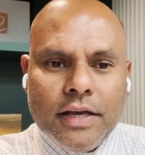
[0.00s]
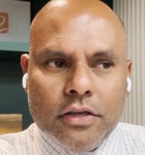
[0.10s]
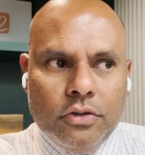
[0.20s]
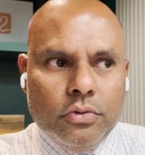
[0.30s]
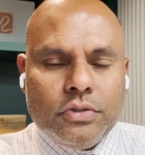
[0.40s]

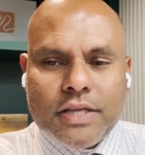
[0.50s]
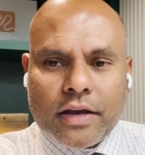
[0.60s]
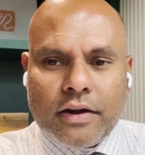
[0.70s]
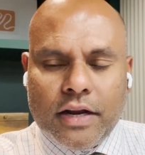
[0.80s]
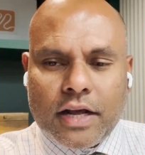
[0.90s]
use their
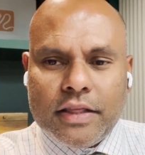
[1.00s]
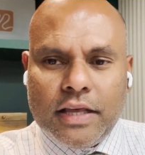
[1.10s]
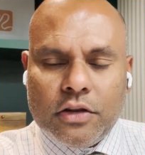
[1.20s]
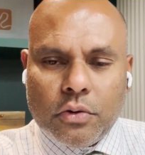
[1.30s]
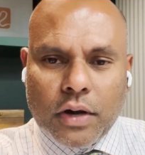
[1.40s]
credit card.
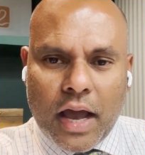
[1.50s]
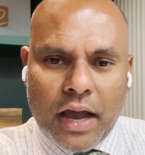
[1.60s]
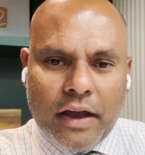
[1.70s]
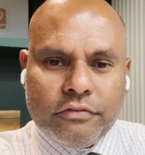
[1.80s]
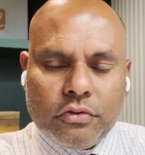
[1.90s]
They don't
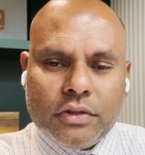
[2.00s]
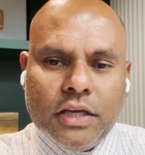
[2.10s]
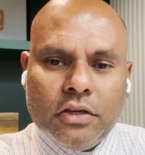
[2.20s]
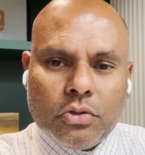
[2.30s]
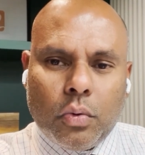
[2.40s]
have to
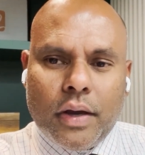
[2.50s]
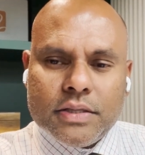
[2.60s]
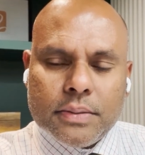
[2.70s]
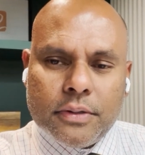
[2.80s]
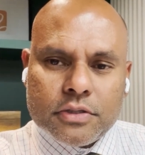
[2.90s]
think
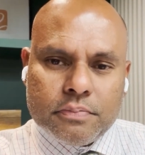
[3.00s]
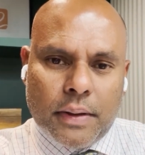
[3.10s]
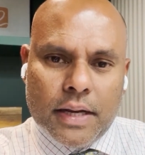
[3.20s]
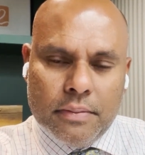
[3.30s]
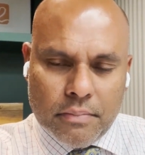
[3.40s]
twice about
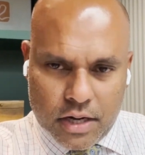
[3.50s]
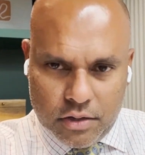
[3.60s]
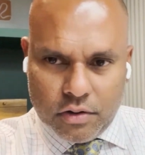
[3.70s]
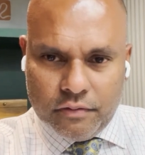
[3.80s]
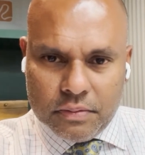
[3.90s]
spending money
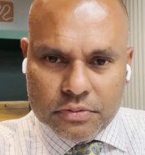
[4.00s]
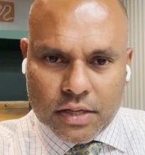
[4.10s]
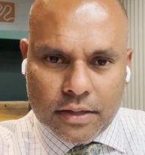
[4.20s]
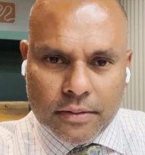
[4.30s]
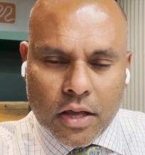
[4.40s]
on a
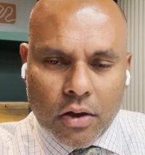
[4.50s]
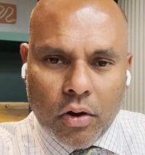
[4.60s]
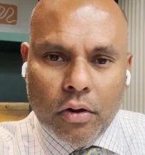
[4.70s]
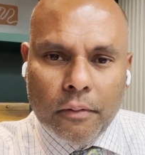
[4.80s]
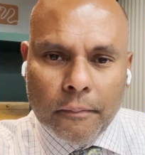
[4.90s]
website
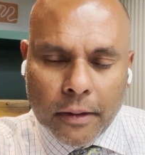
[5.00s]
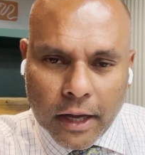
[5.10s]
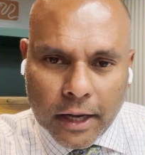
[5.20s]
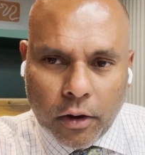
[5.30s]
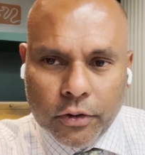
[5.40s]
or
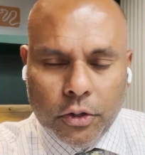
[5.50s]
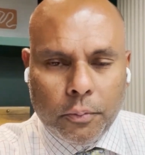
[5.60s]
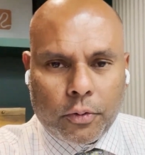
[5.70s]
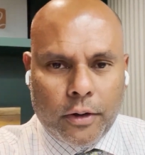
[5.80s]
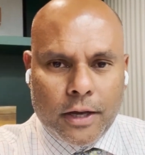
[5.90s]
on your
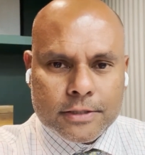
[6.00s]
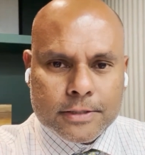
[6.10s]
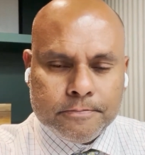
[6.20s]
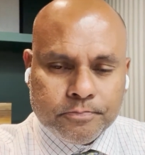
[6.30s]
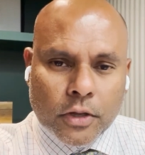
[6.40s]
products.
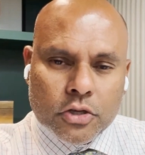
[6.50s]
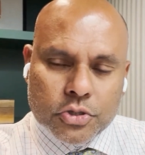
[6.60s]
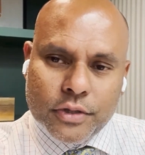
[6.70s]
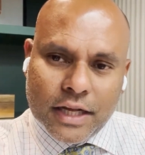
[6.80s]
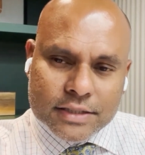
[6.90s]

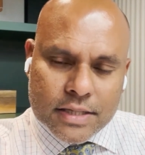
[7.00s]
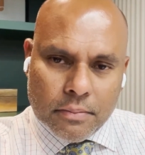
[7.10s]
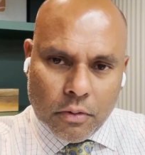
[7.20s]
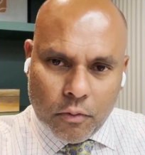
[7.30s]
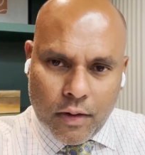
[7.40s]
So that's
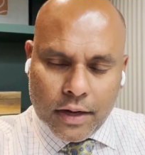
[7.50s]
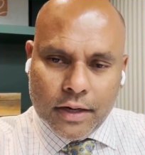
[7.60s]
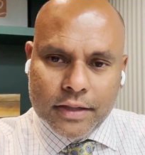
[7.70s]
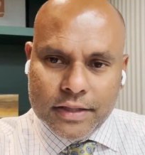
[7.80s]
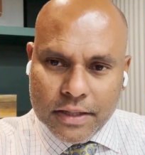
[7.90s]
number
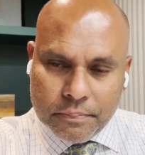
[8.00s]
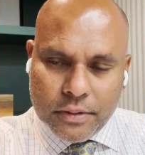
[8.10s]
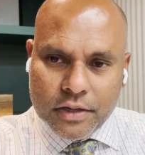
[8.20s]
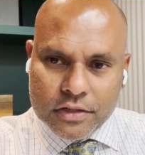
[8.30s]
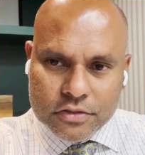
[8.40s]
one, the
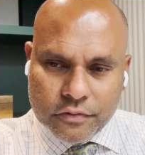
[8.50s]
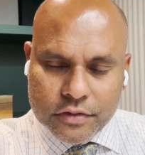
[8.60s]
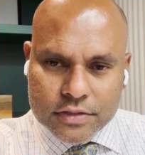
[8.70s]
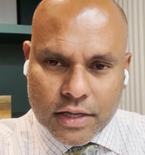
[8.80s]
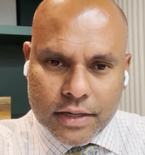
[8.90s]
appearance of the
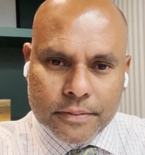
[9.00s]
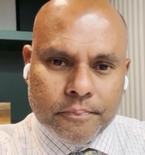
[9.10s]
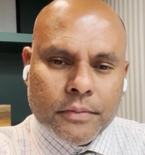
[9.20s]
site.